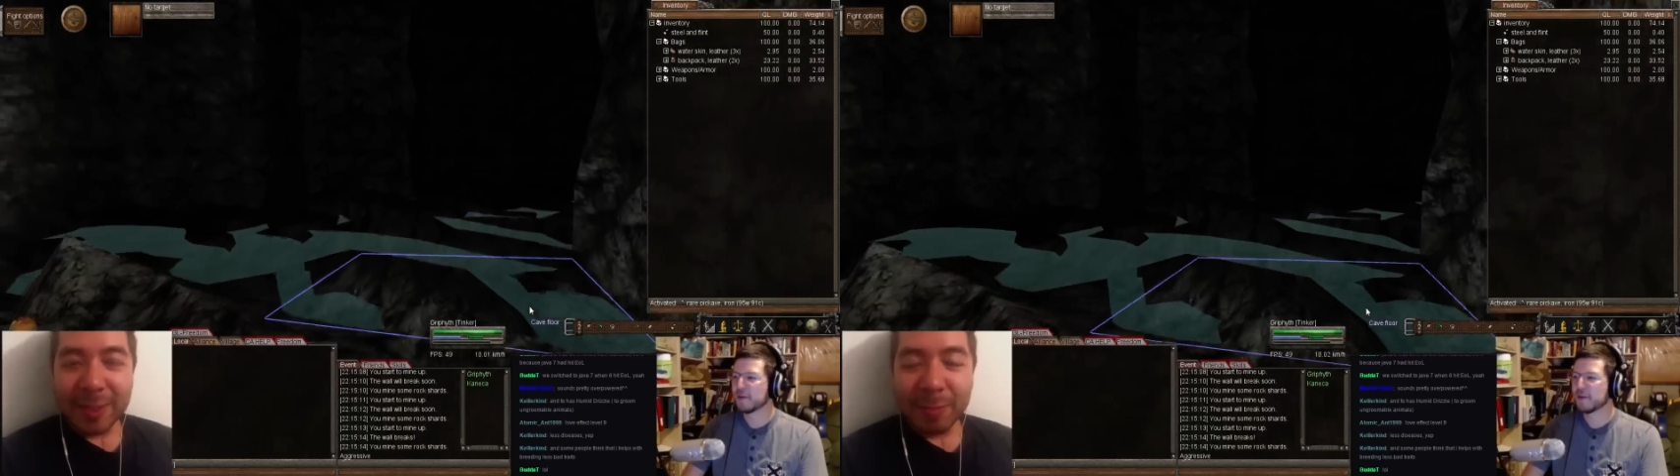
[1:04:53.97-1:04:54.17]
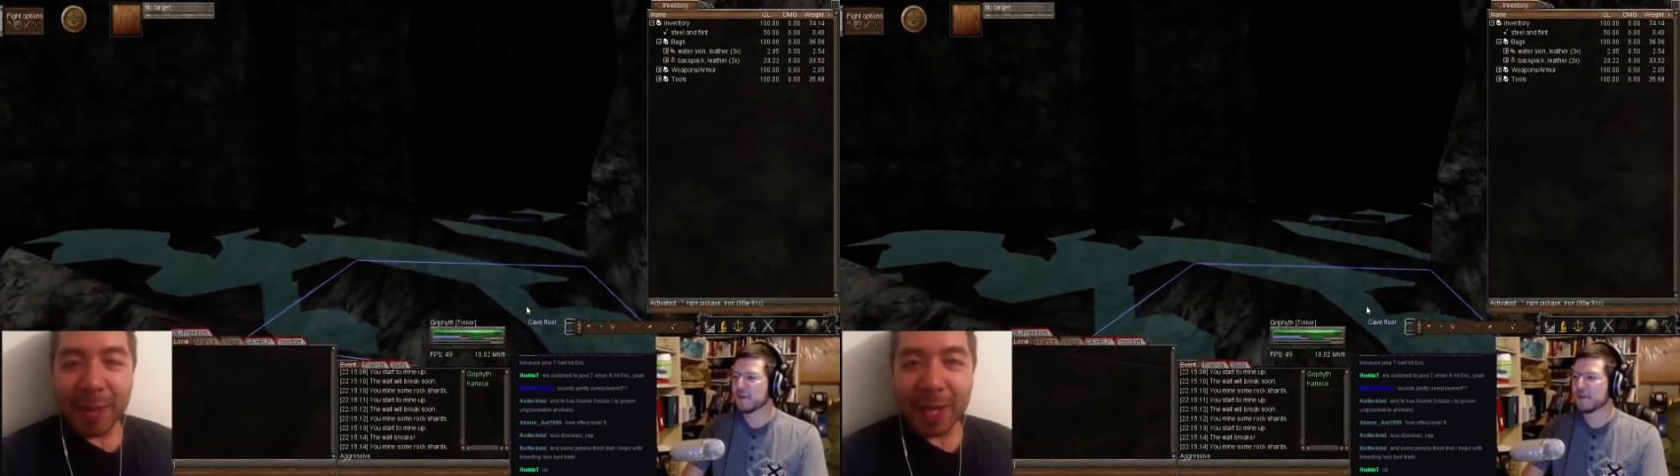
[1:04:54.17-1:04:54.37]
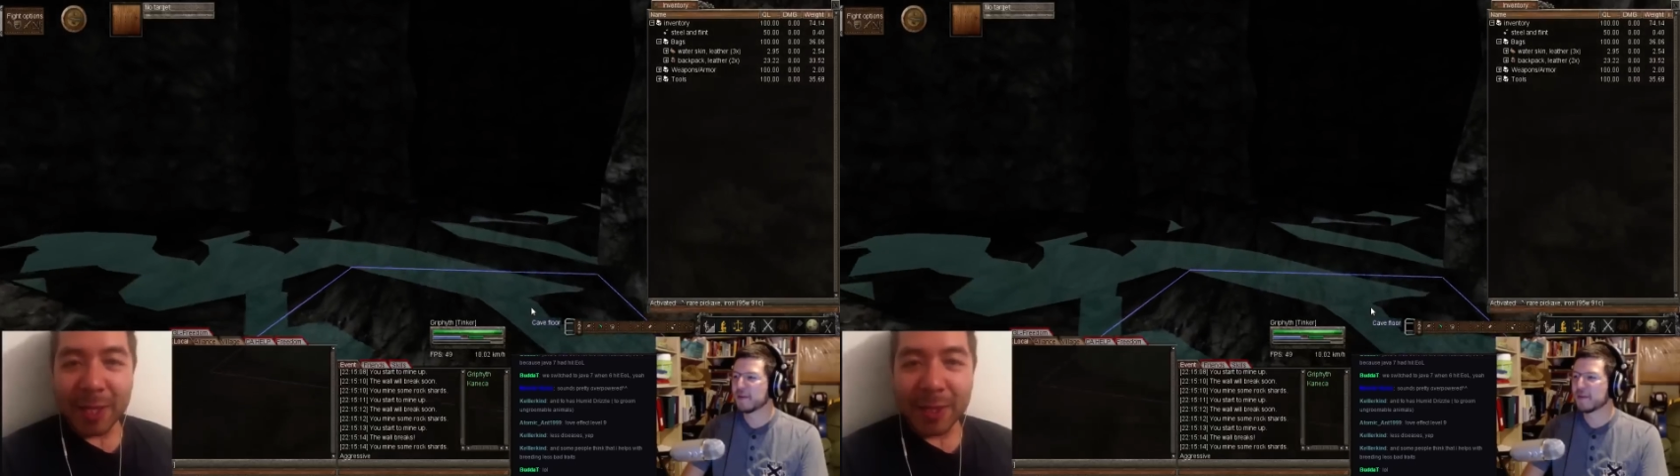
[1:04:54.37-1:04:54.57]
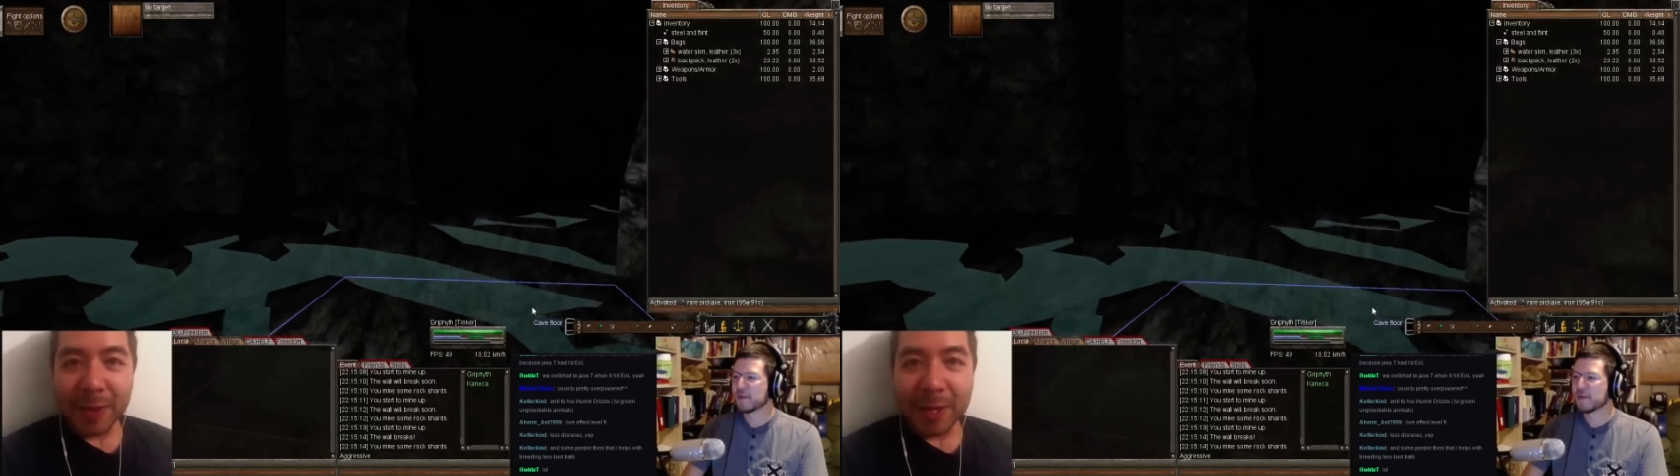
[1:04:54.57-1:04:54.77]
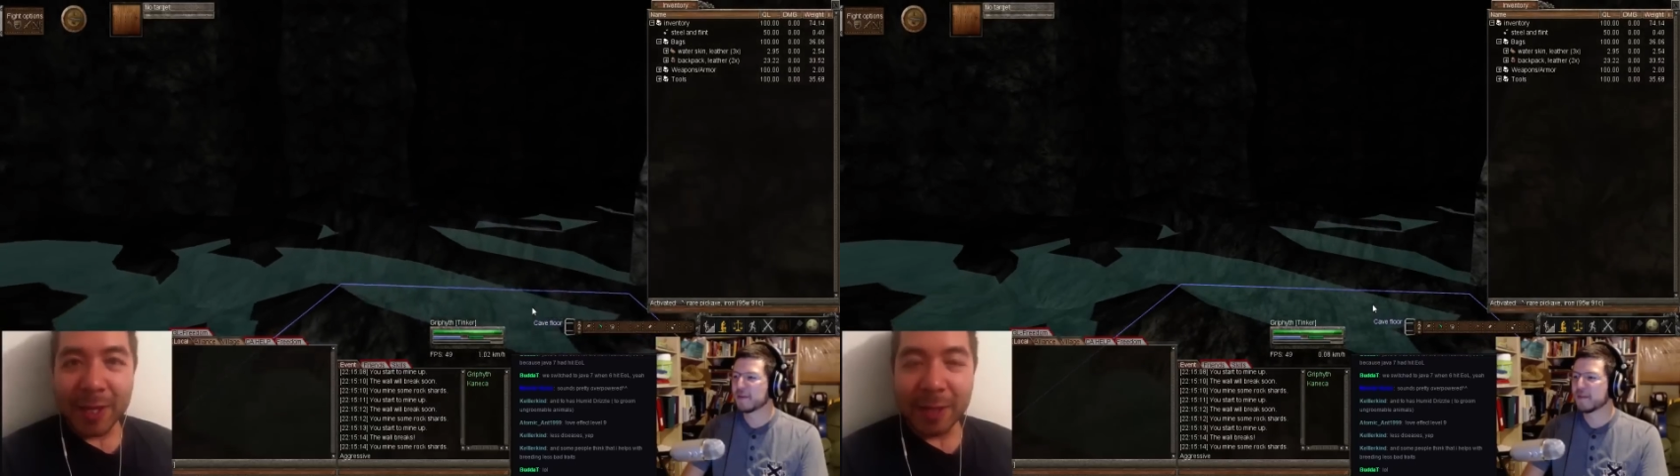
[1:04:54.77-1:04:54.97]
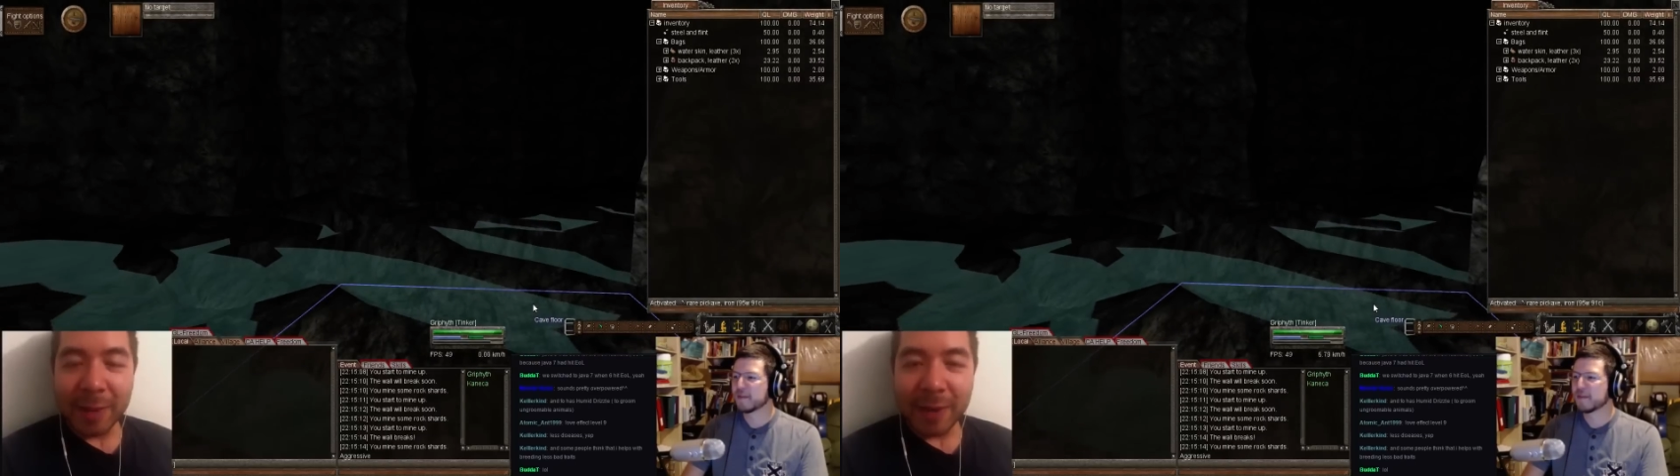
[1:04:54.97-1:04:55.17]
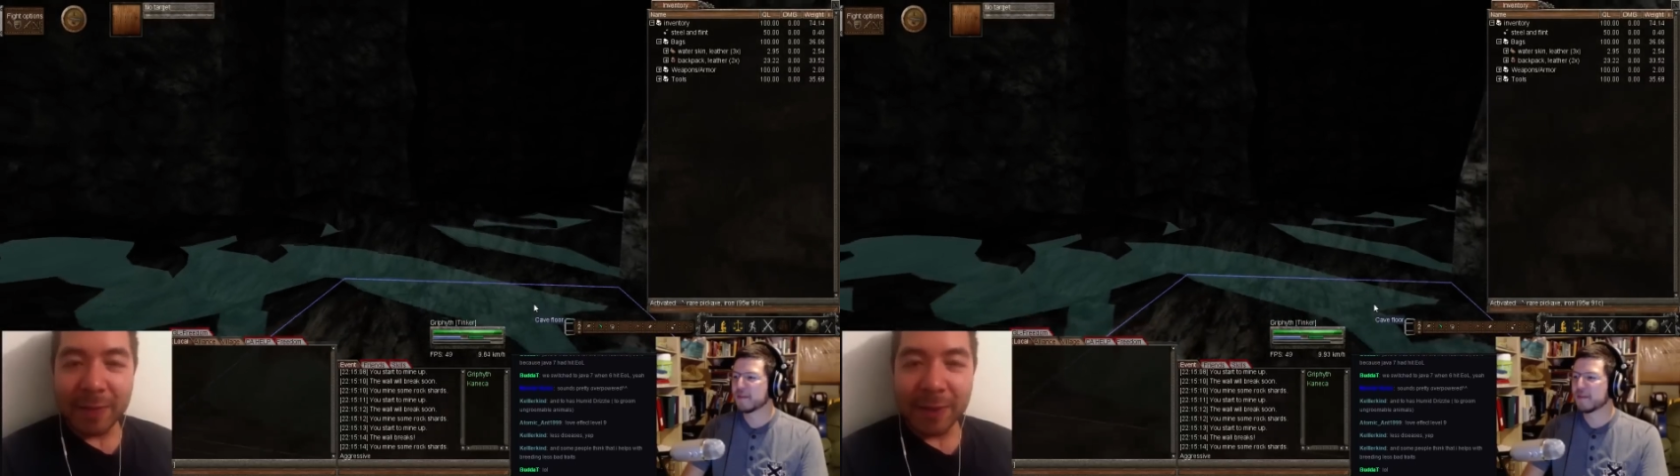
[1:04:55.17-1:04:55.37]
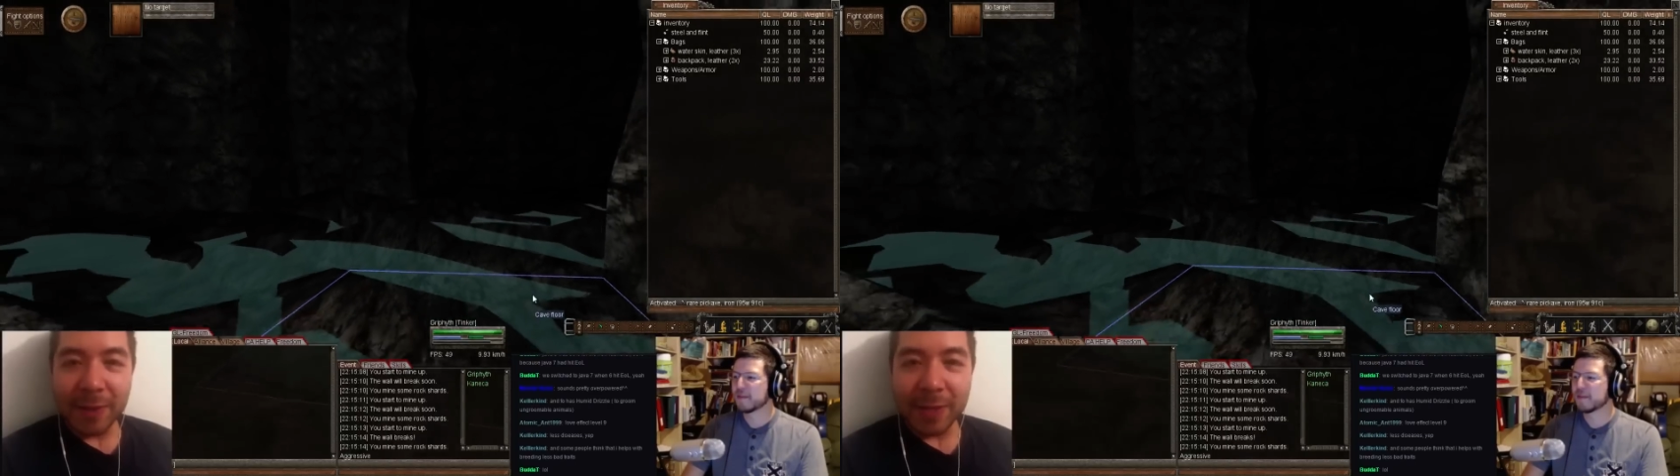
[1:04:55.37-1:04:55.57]
blank screen on my
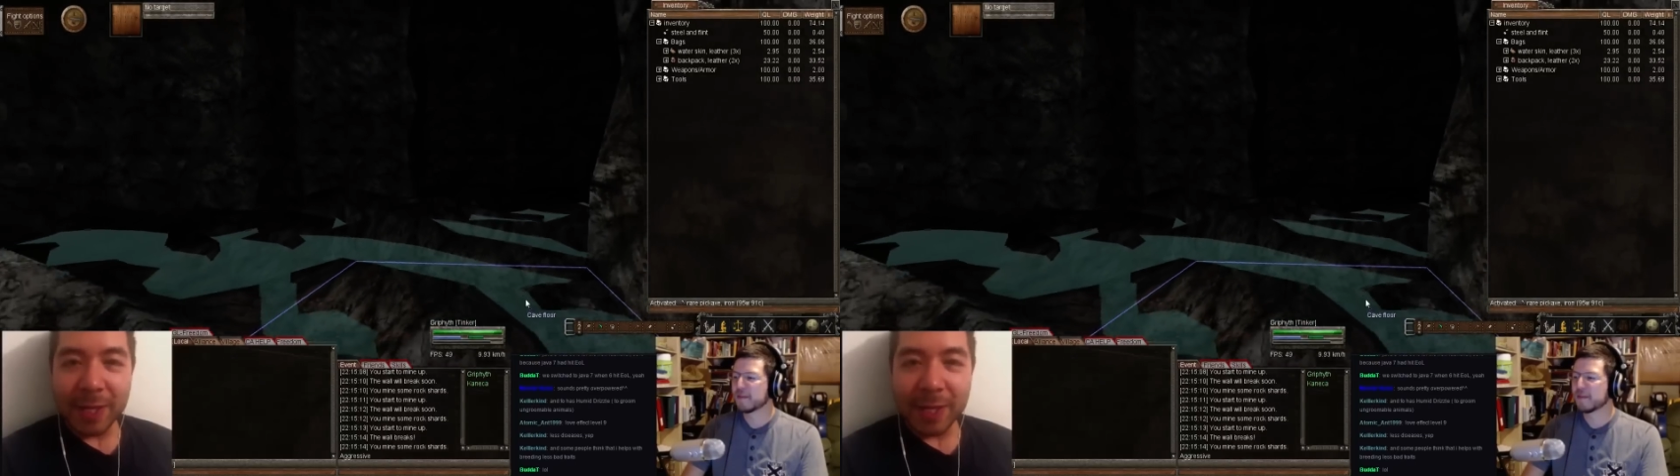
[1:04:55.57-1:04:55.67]
phone,